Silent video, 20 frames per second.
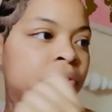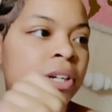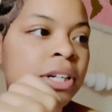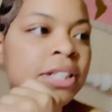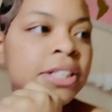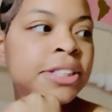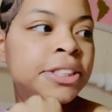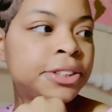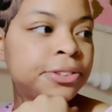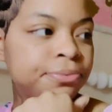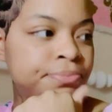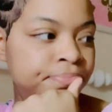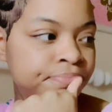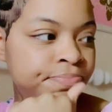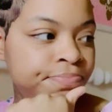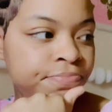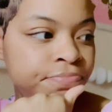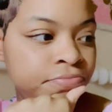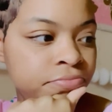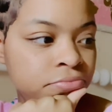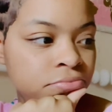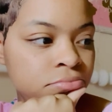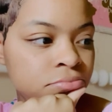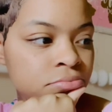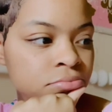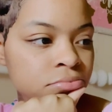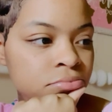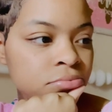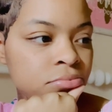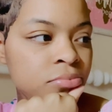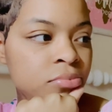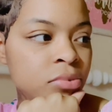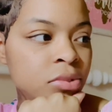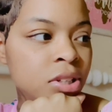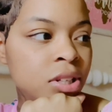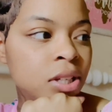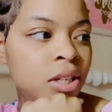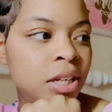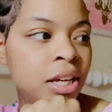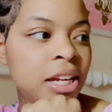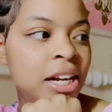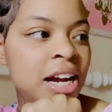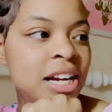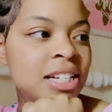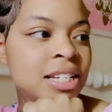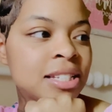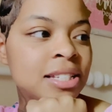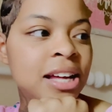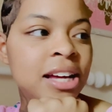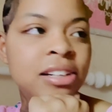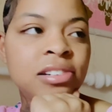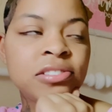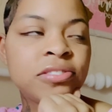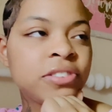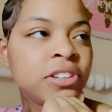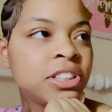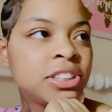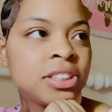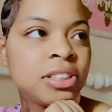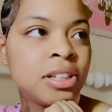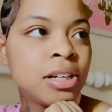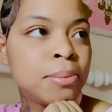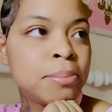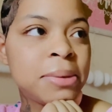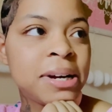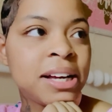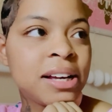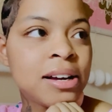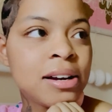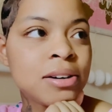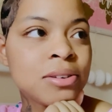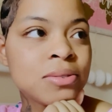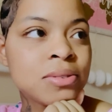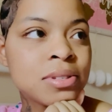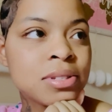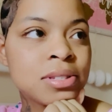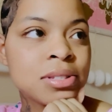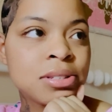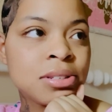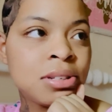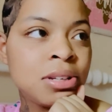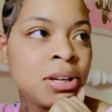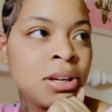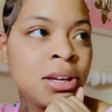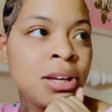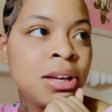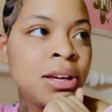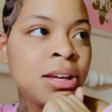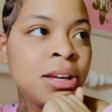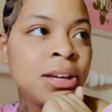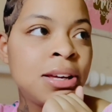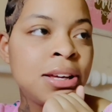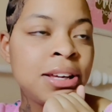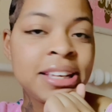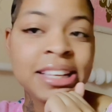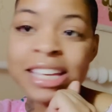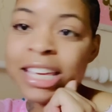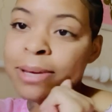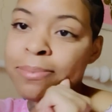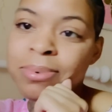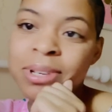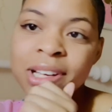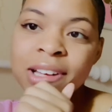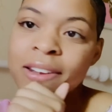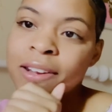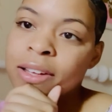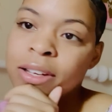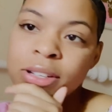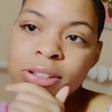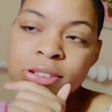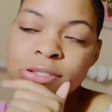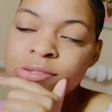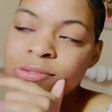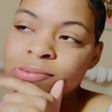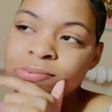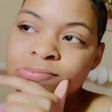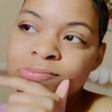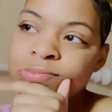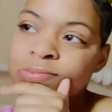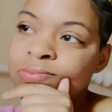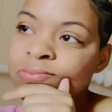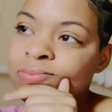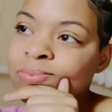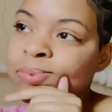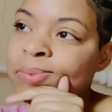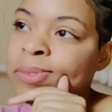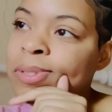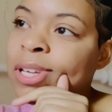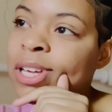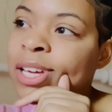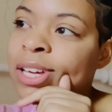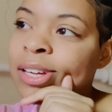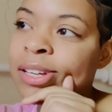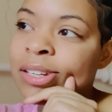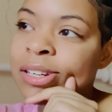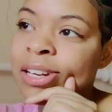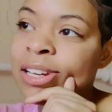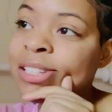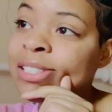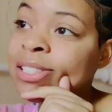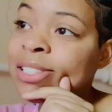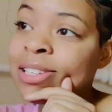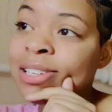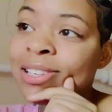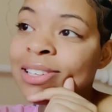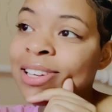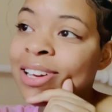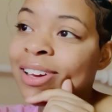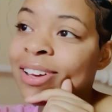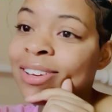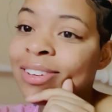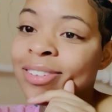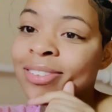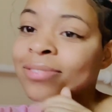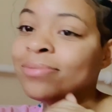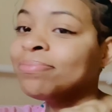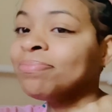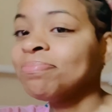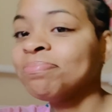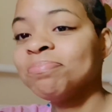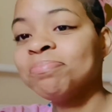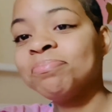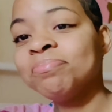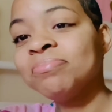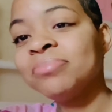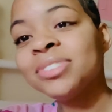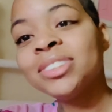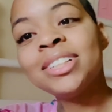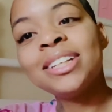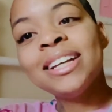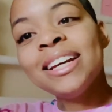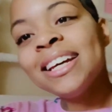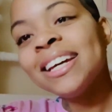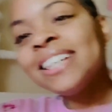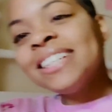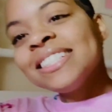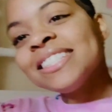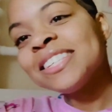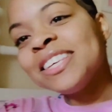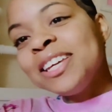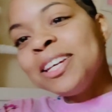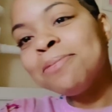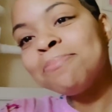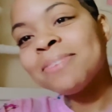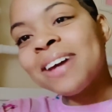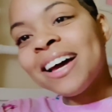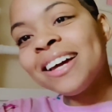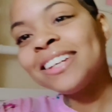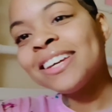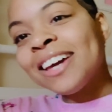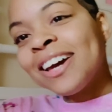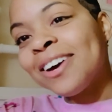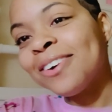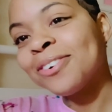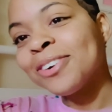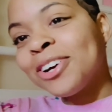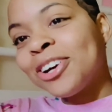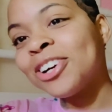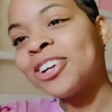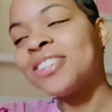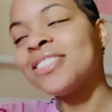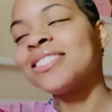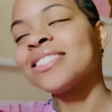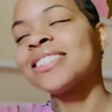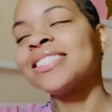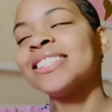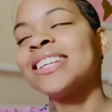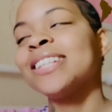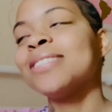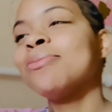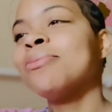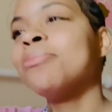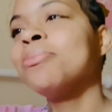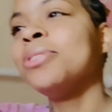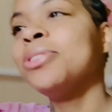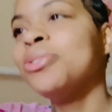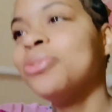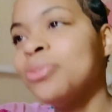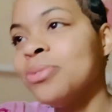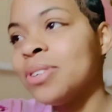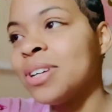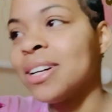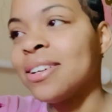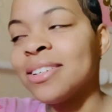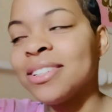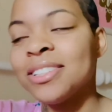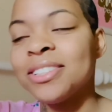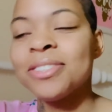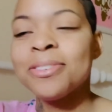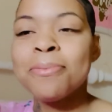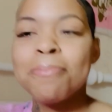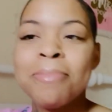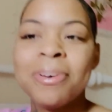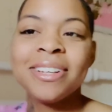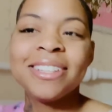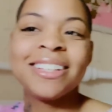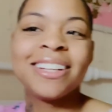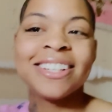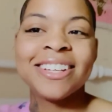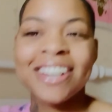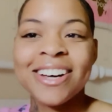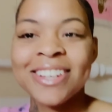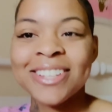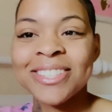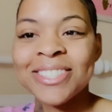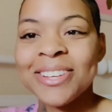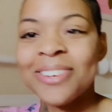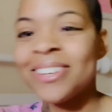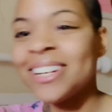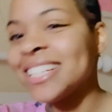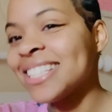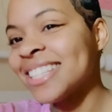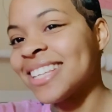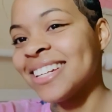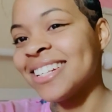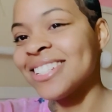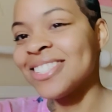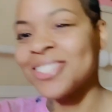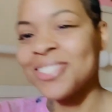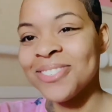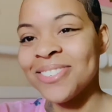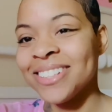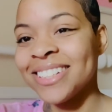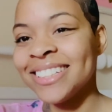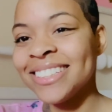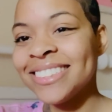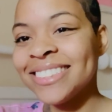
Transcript: And I just like to freshen up my house, keep it clean. And that's it, y'all. Team Nightgown Girls, because that's what we do around here. But yeah, y'all, so let's get into it.